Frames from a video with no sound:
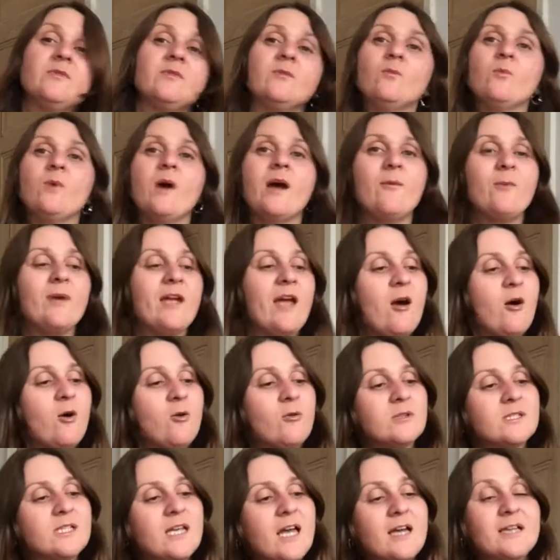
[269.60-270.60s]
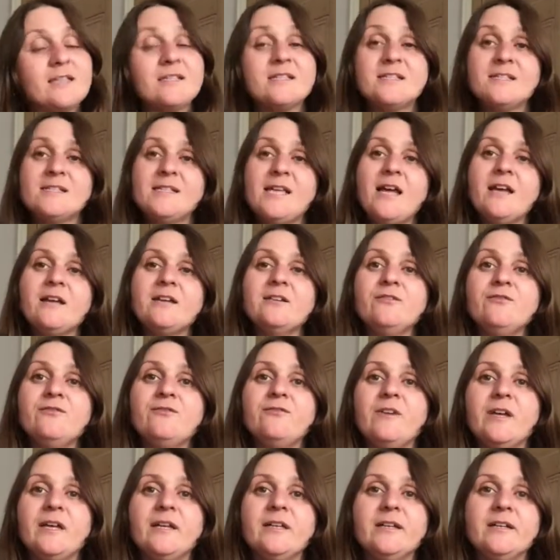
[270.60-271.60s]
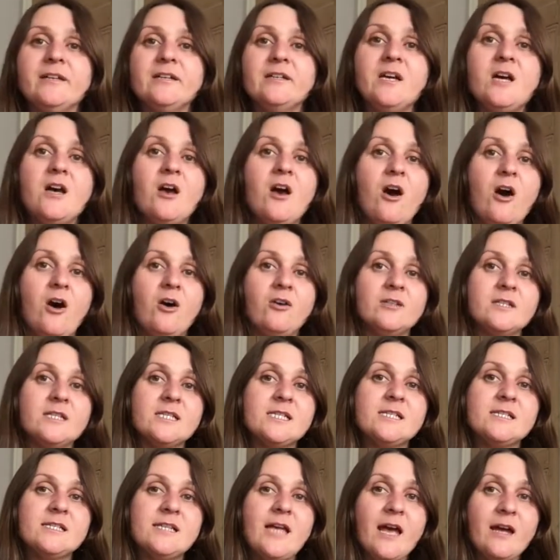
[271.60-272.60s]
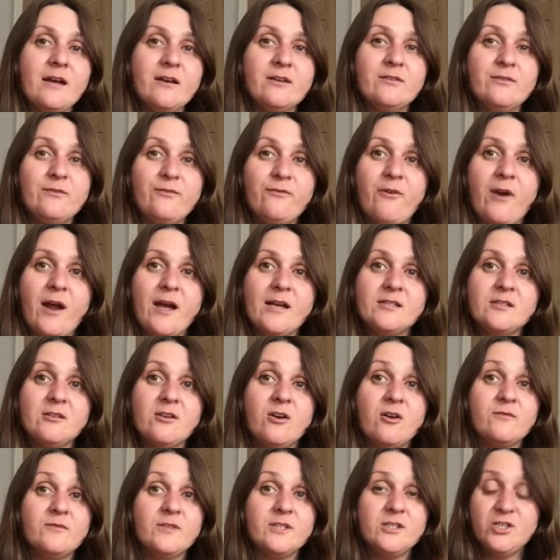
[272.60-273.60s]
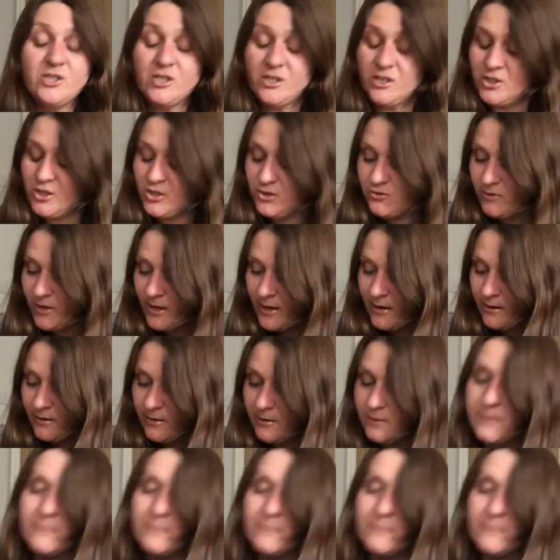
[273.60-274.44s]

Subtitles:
where we hold our second finger on the second fret of the G string.